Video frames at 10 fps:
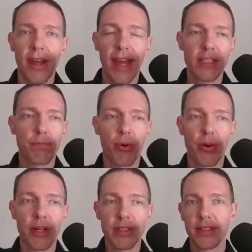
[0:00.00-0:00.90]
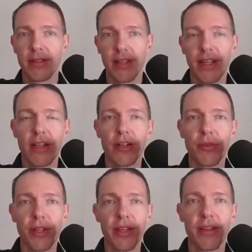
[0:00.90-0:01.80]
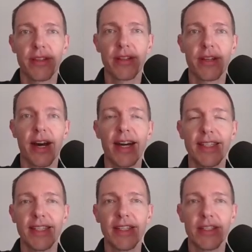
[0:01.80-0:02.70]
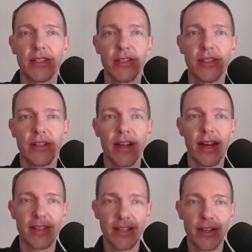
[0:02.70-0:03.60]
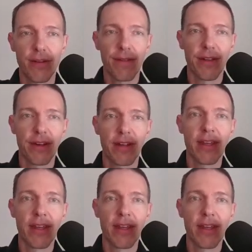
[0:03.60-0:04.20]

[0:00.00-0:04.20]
export, including the ID of the